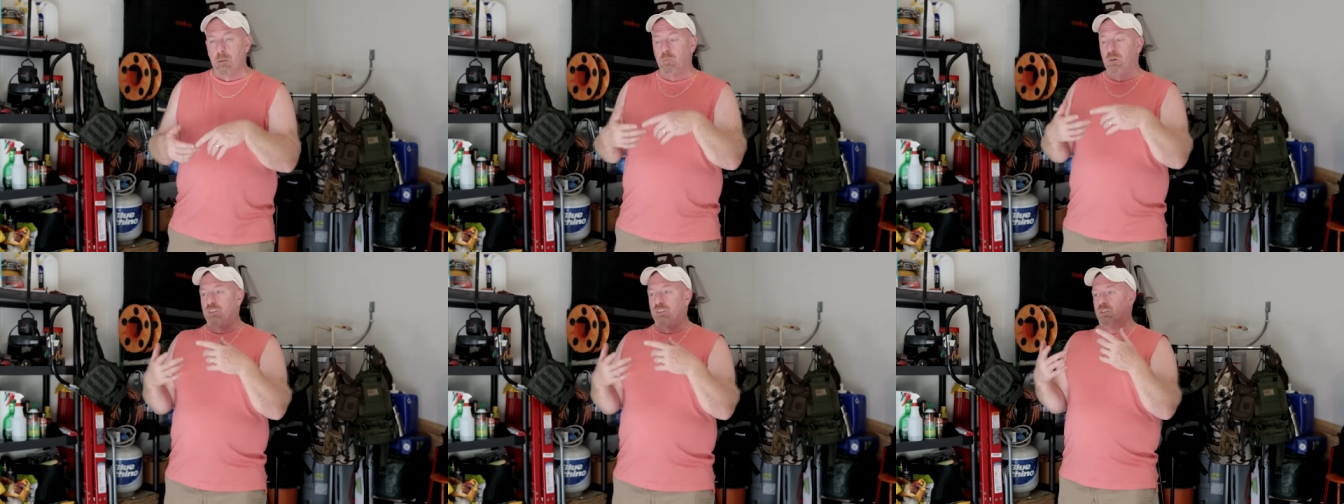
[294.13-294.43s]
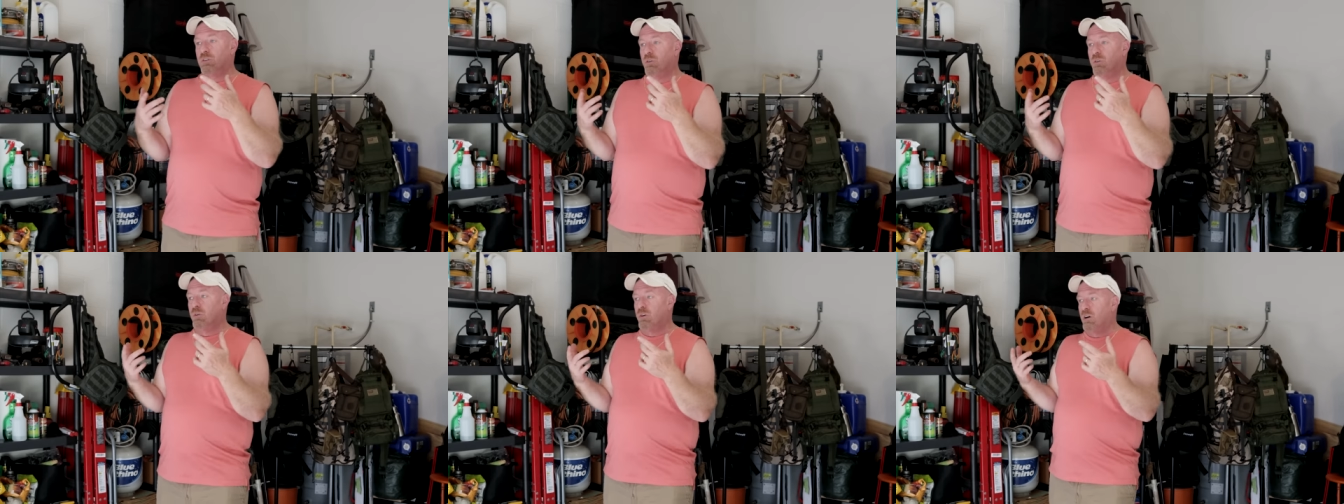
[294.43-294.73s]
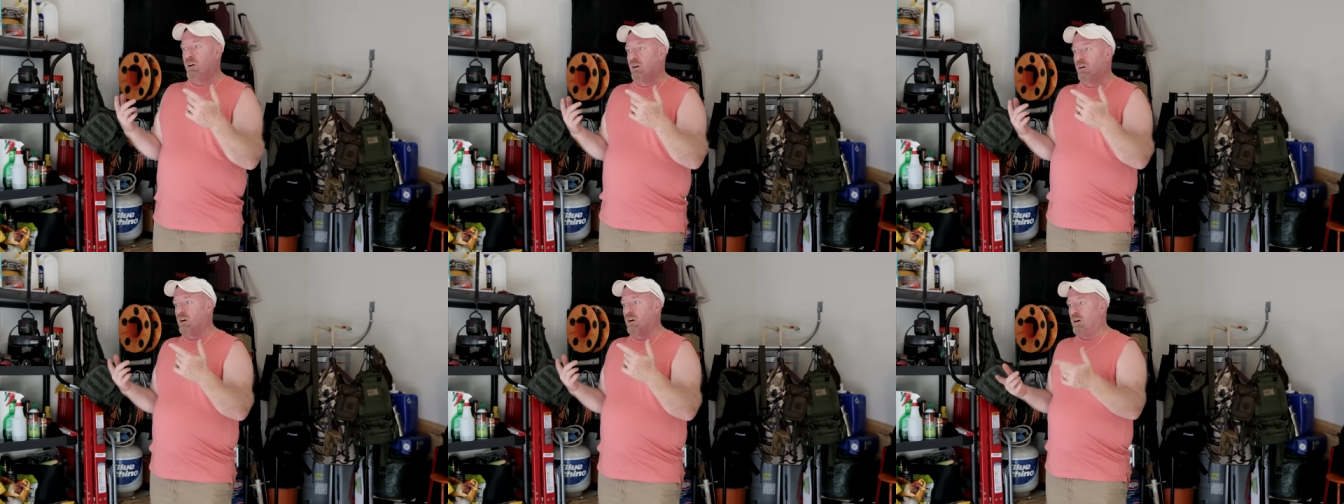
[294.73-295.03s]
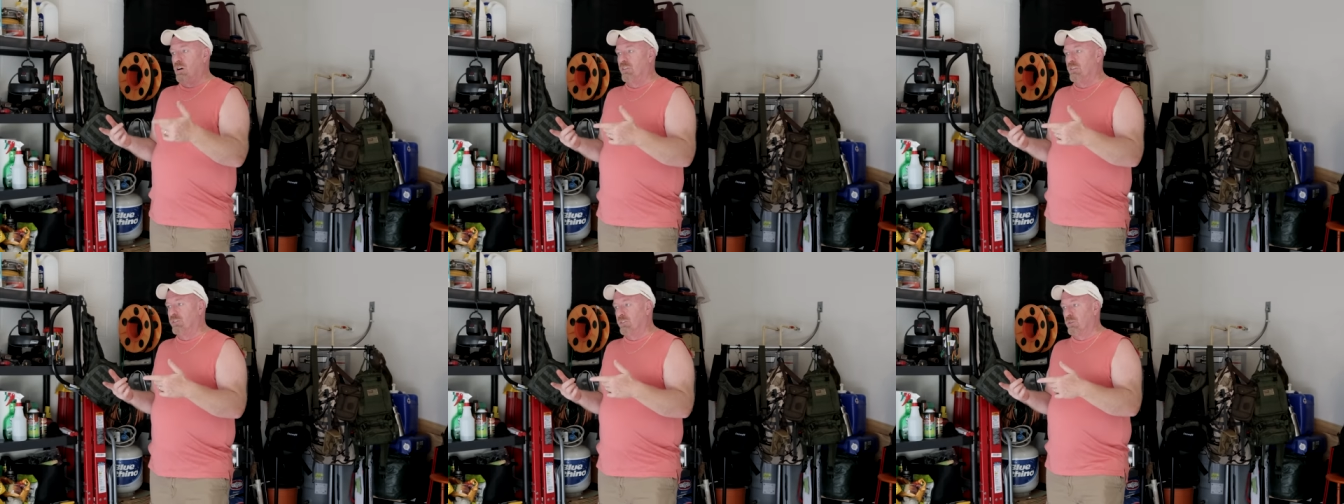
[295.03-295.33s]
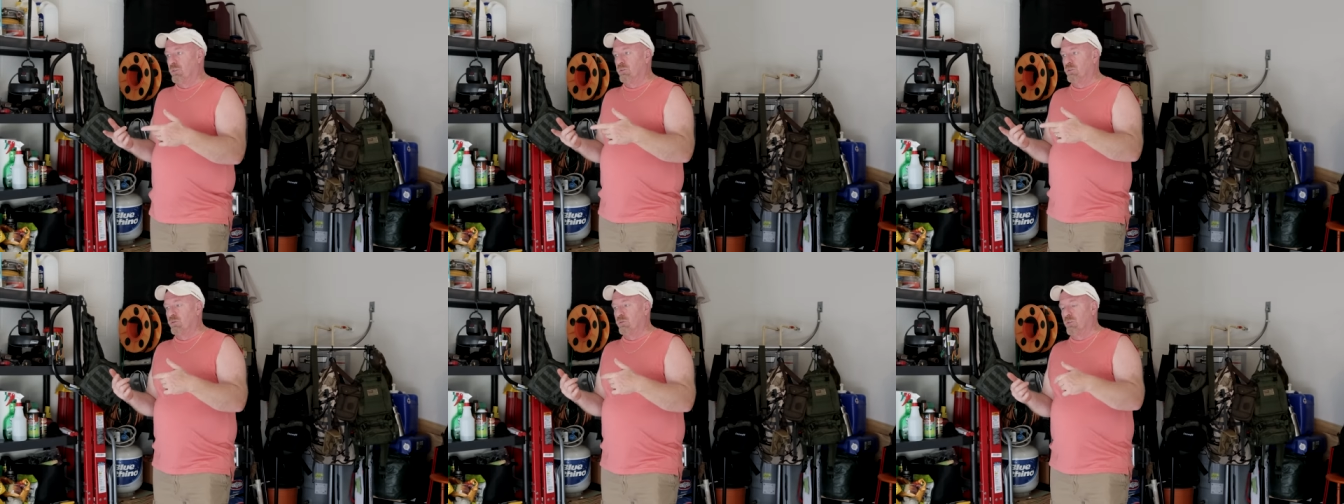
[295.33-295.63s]
but you are
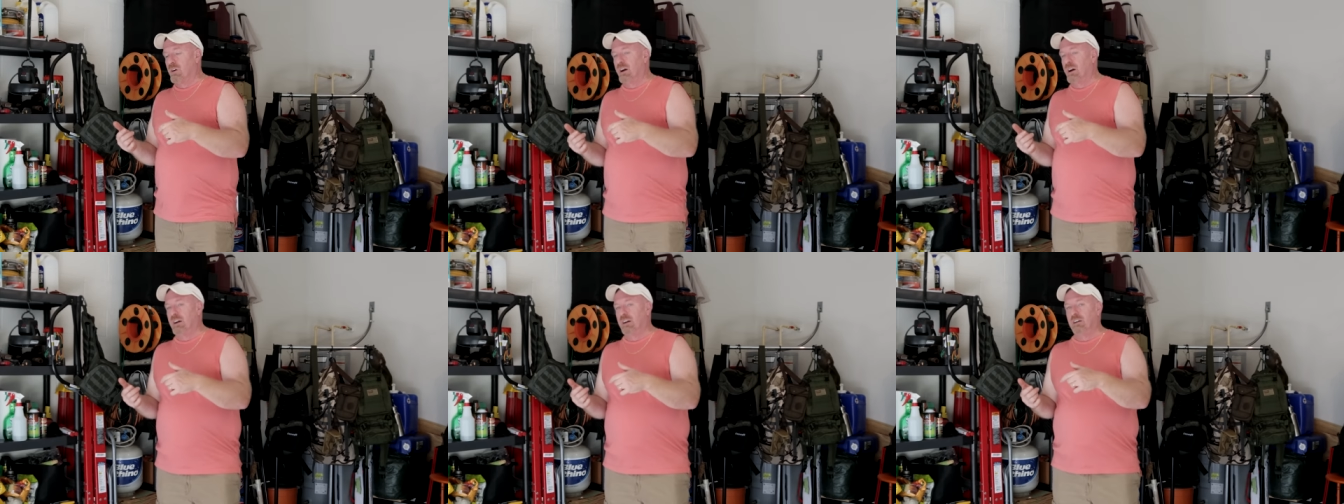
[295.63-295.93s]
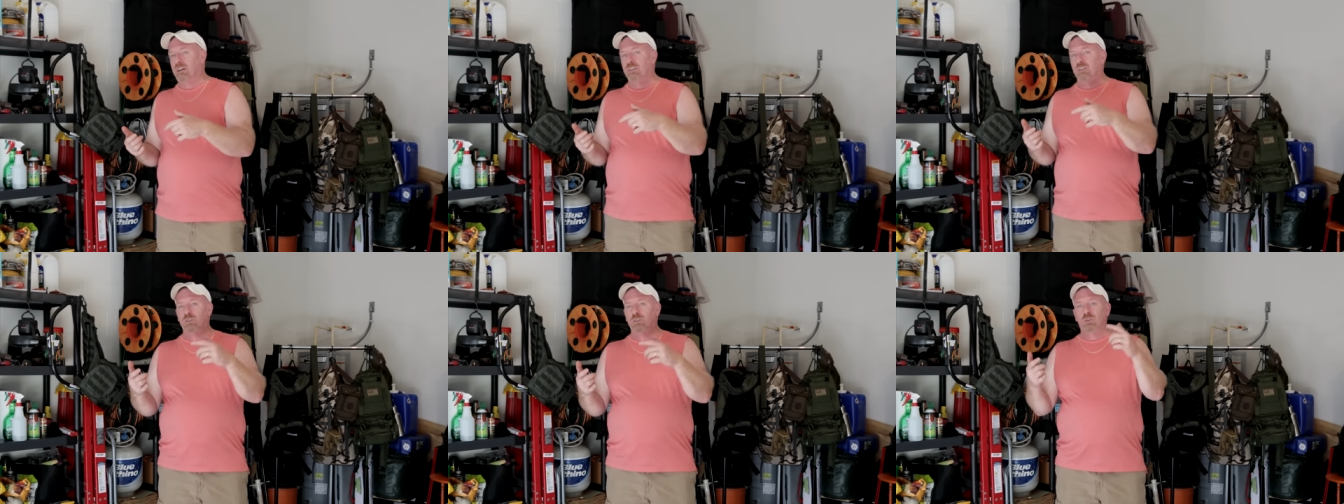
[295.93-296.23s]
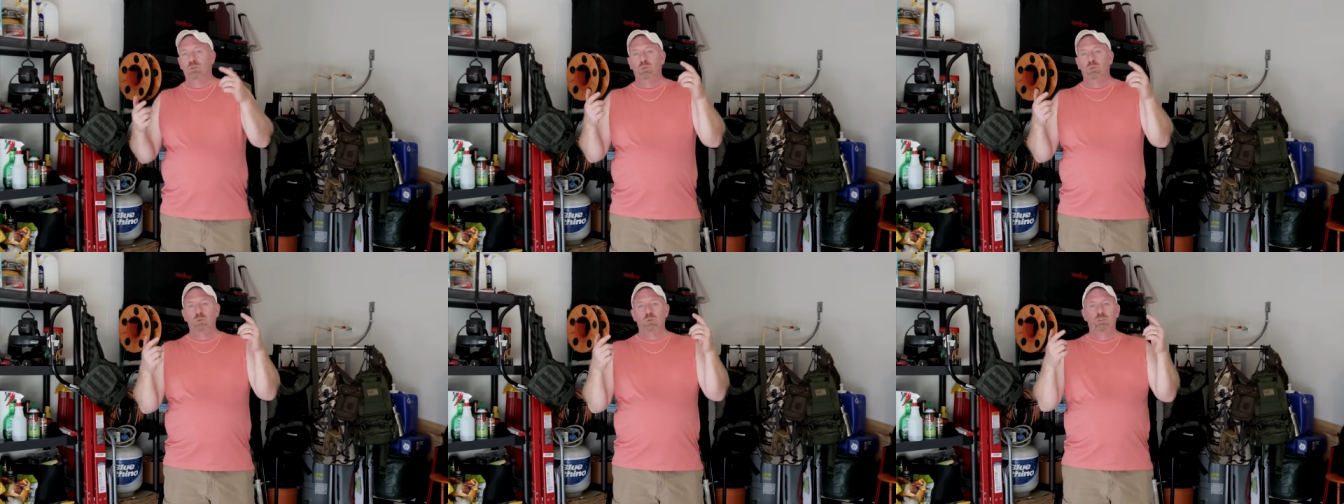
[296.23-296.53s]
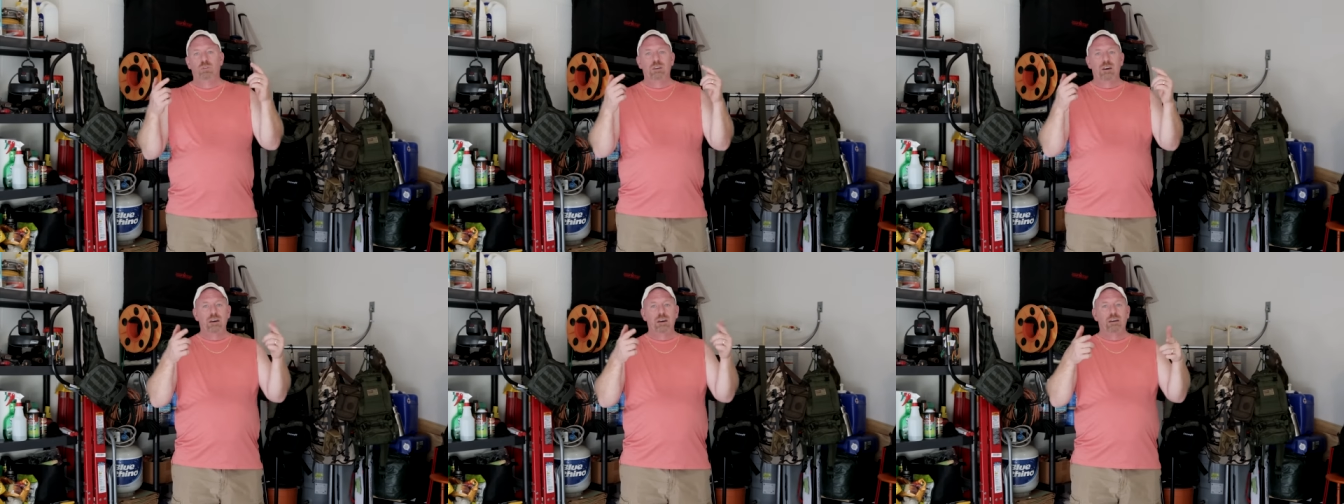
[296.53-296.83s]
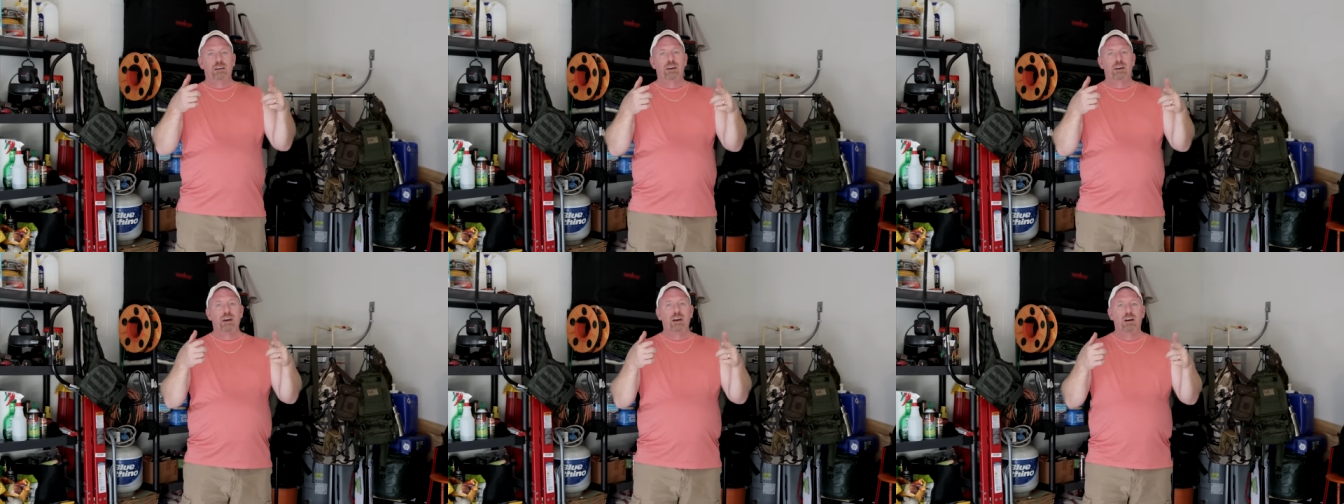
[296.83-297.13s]
also trying to
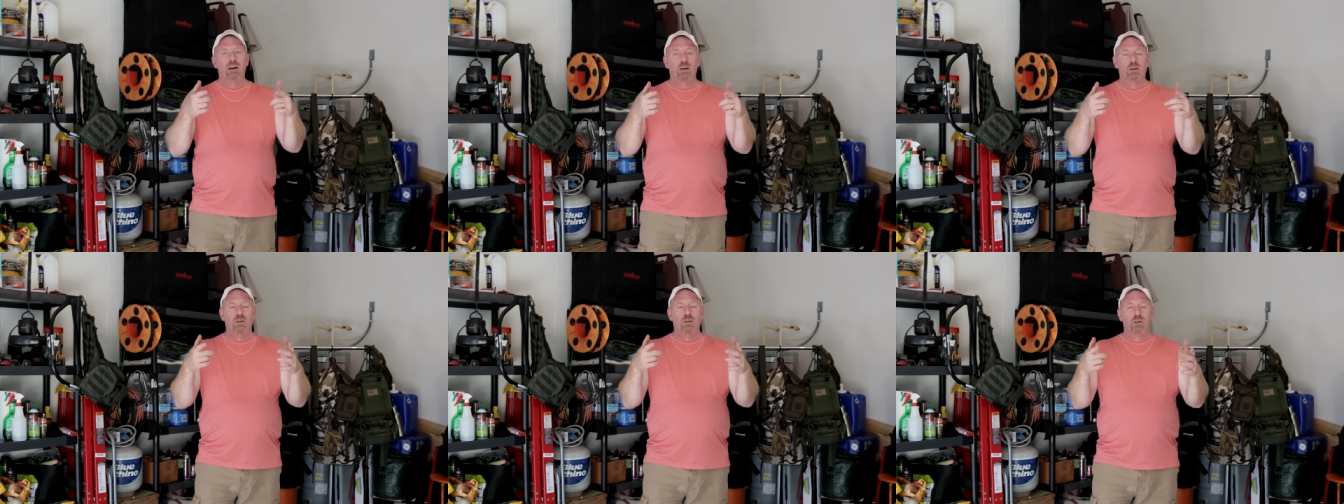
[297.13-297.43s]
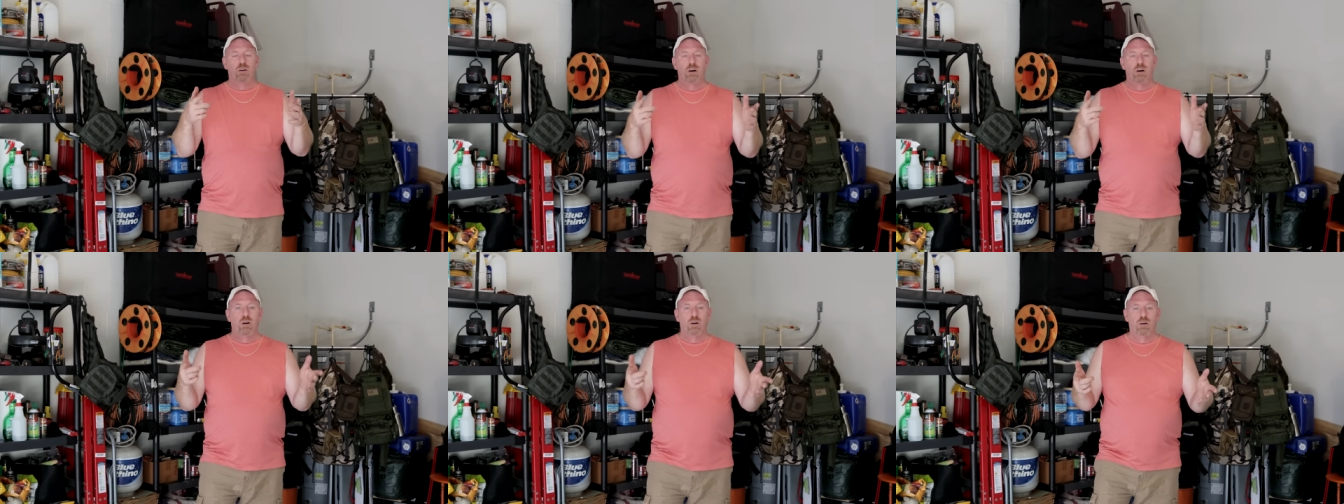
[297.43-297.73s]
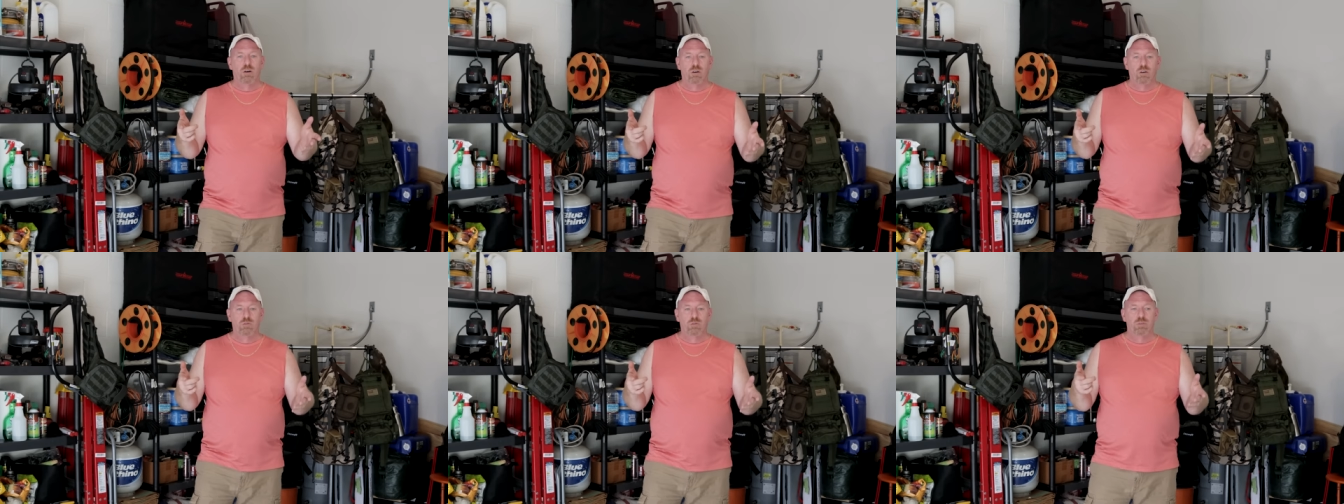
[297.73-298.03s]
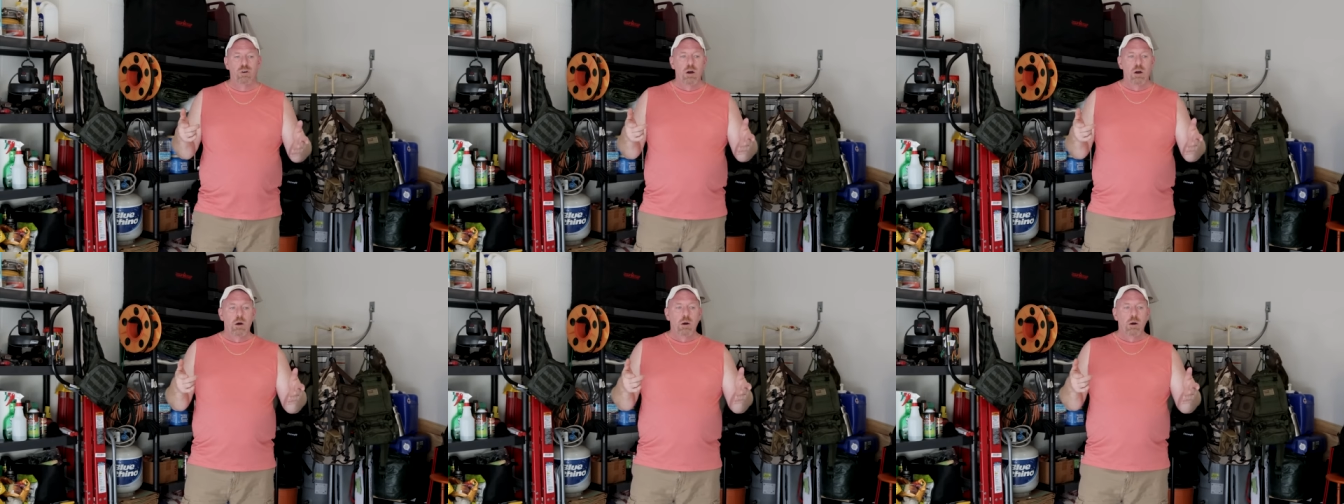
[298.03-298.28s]
take care of